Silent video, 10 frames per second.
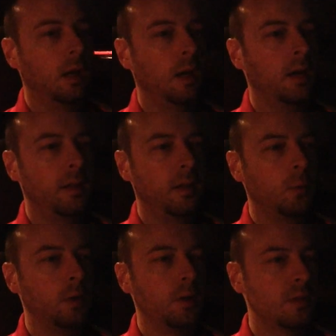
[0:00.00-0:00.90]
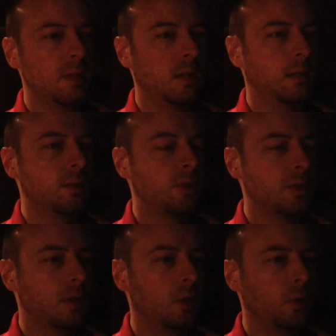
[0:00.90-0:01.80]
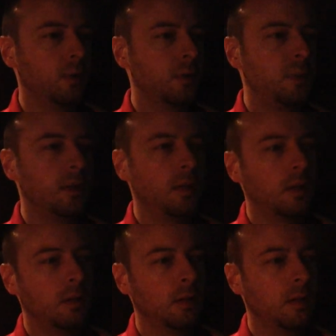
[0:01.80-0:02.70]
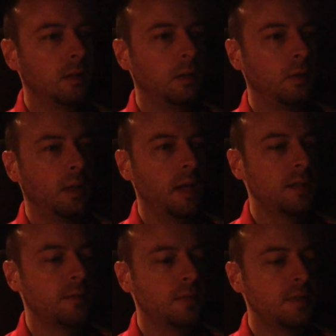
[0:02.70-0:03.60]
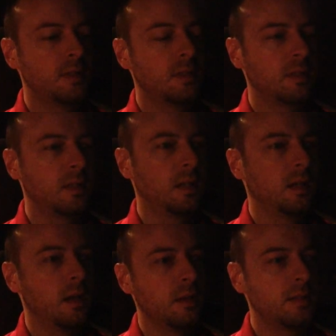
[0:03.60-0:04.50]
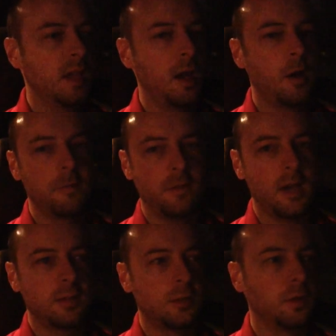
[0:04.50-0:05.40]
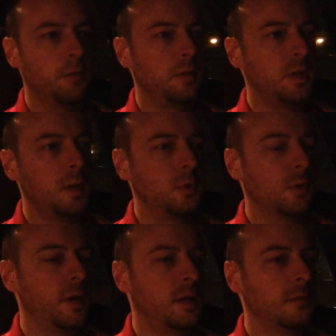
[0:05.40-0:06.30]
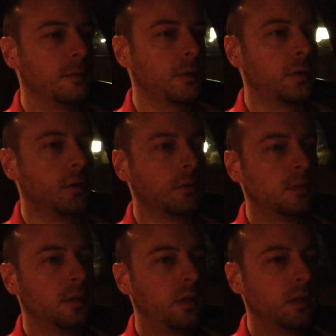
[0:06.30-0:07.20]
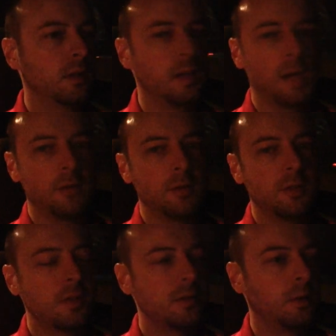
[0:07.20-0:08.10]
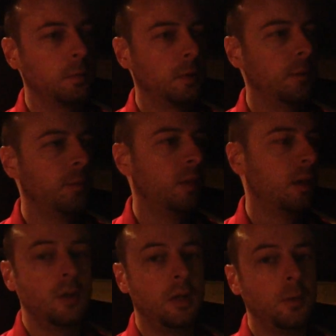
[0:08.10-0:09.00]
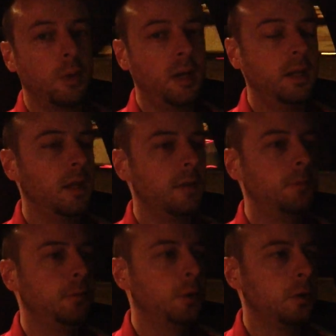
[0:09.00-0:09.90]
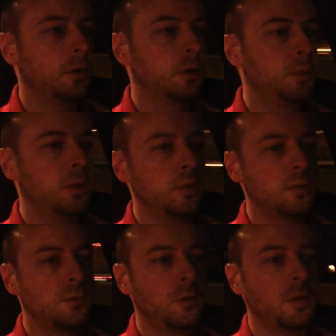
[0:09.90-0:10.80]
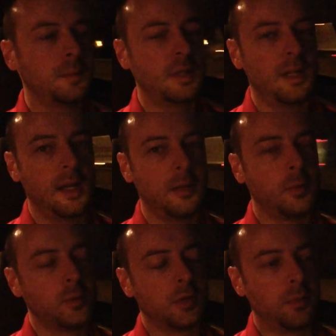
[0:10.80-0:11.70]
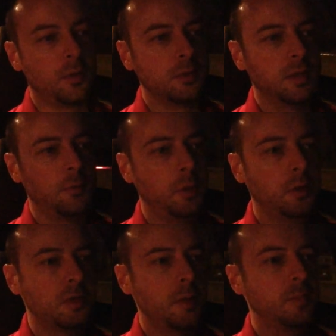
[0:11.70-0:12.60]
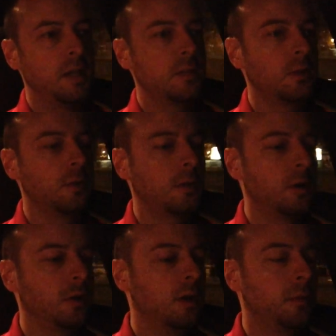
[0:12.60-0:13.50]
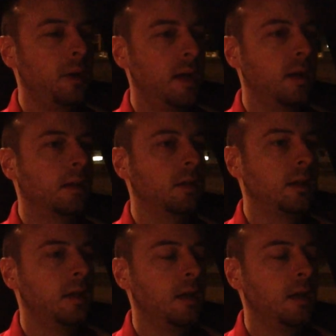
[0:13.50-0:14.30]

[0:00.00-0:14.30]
And I think Windows 10 is just going to be a little less of a scare factor of an upgrade for the average consumer. Anyway, if your computer is fully up to date, most computers have Windows Update turned on automatically.